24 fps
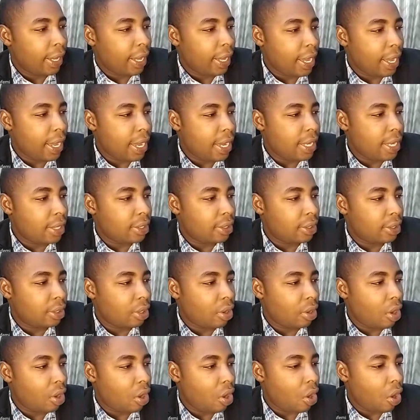is
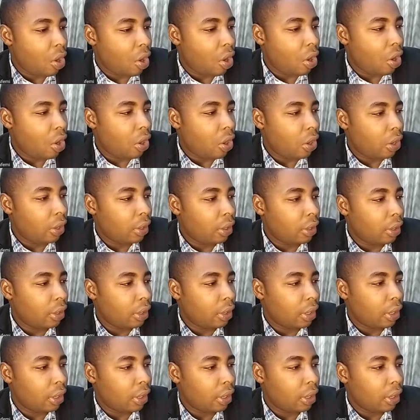all